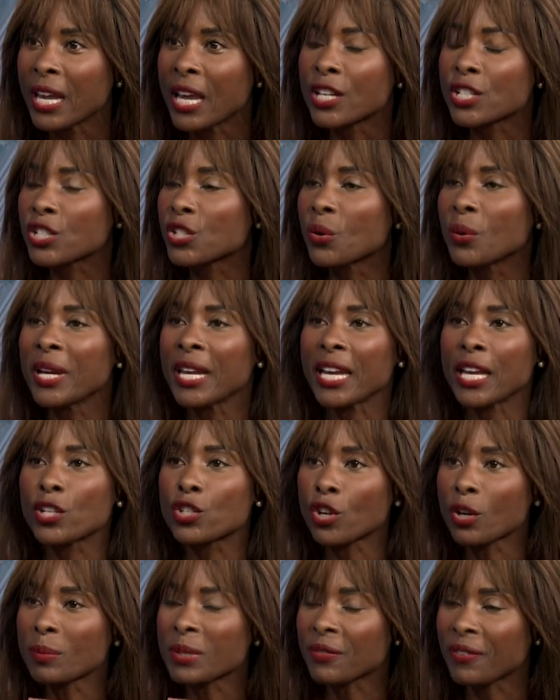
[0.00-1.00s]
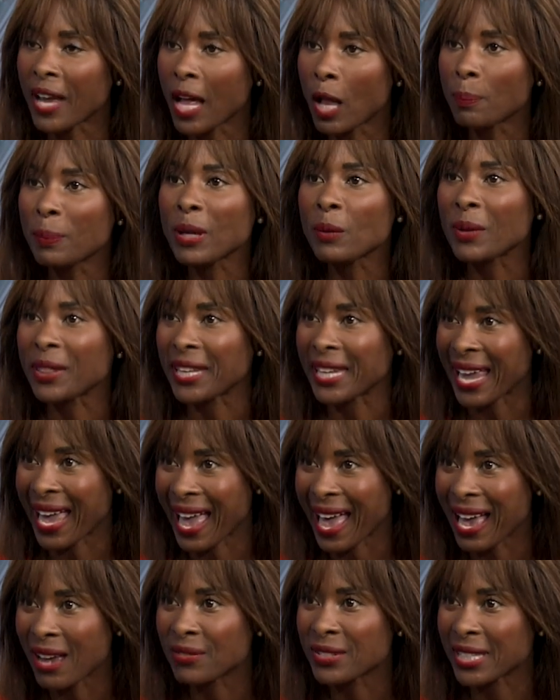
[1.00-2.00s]
So in terms of helping with the
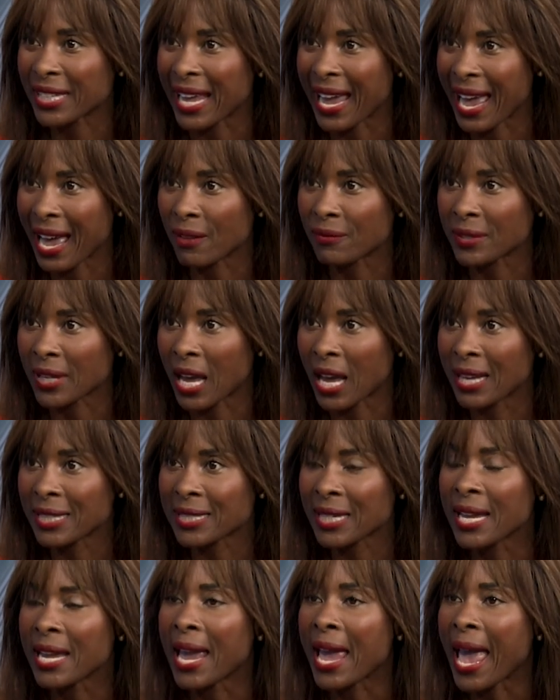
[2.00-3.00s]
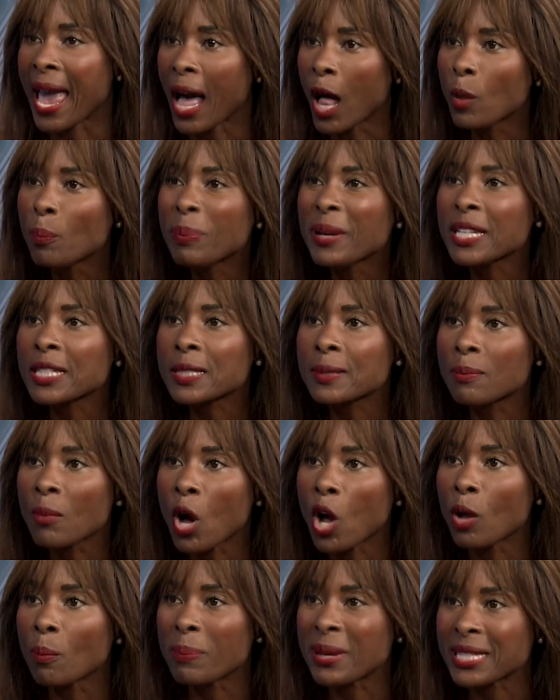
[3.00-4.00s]
haves and the have-nots, helping
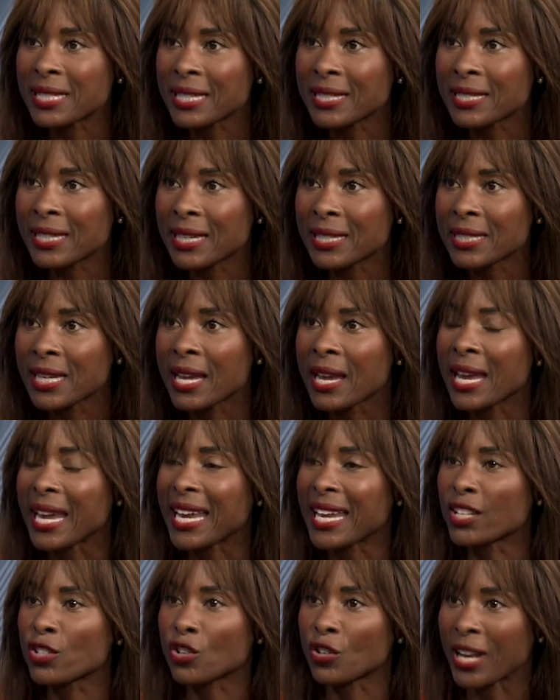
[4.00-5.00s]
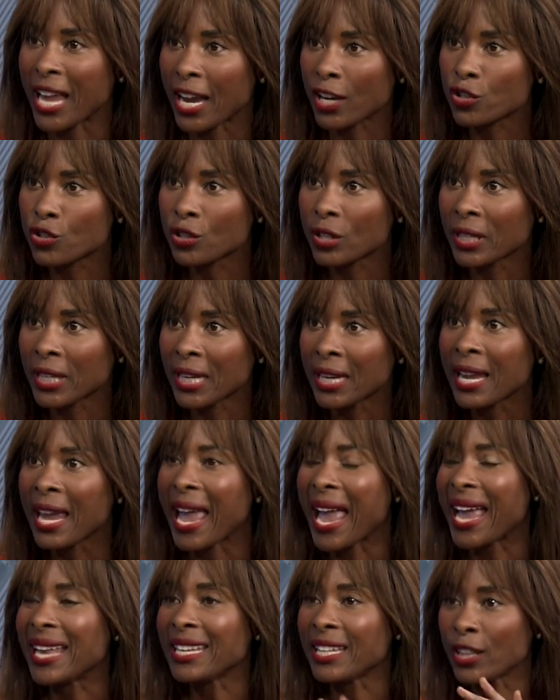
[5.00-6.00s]
small businesses internationally
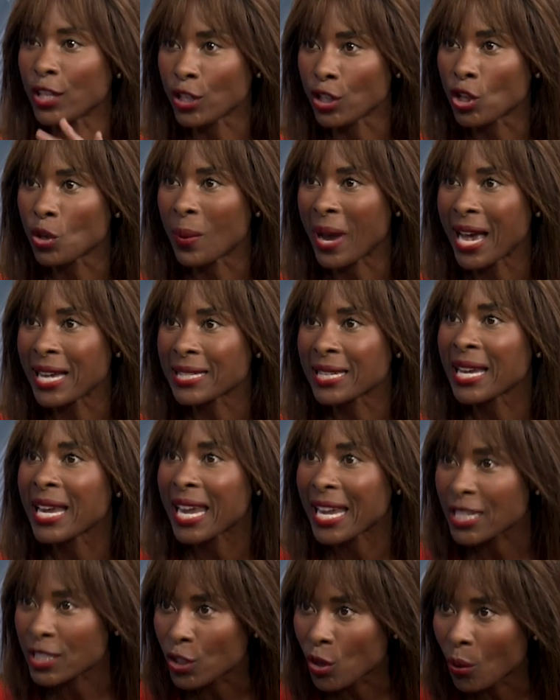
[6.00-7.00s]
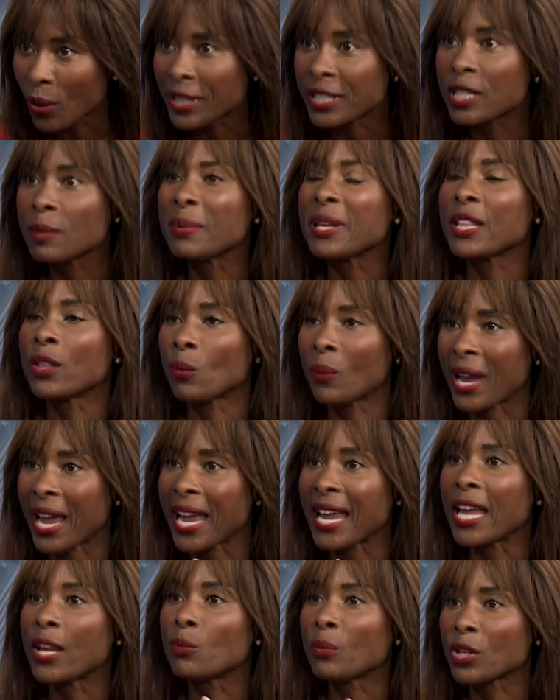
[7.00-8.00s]
and in the U.S. is going to be the
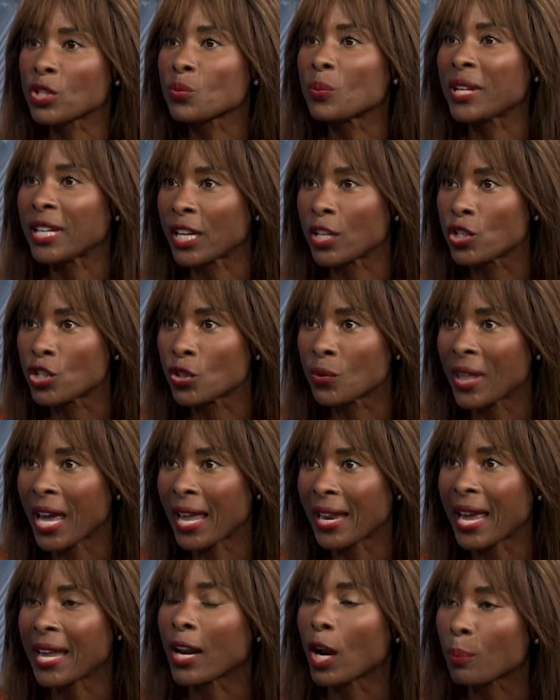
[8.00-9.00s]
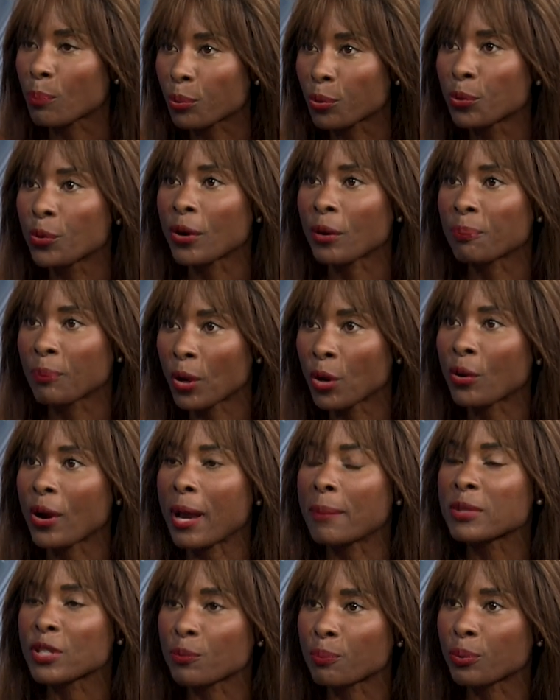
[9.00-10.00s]
way in which we can do that, and our pro
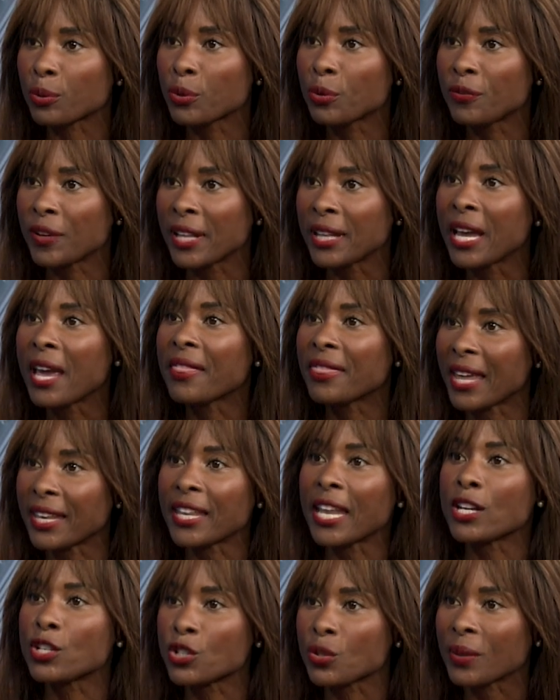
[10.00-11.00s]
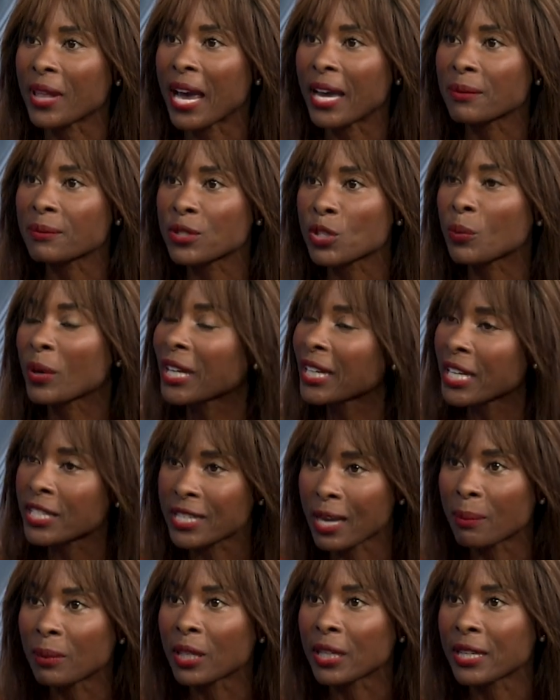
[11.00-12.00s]
programs have proven that they do that. So we're going to
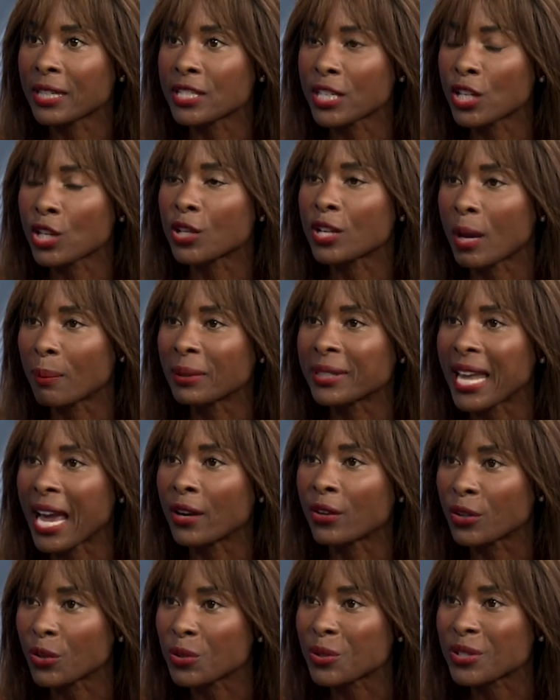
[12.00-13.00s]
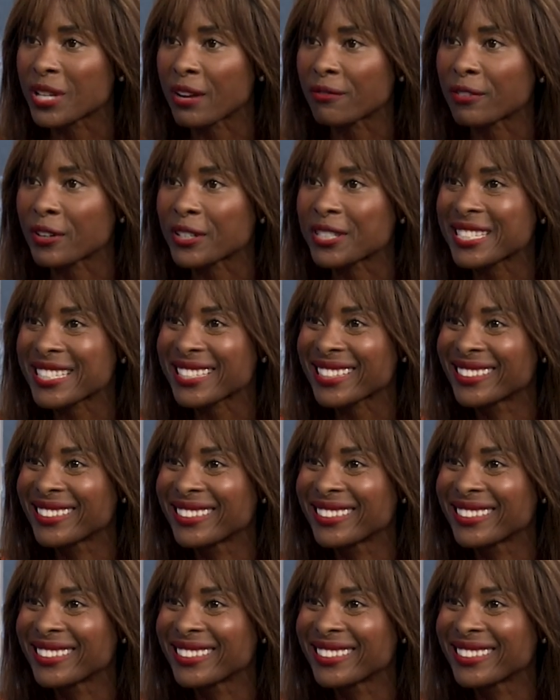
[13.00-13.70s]
double, continue to double down on those efforts.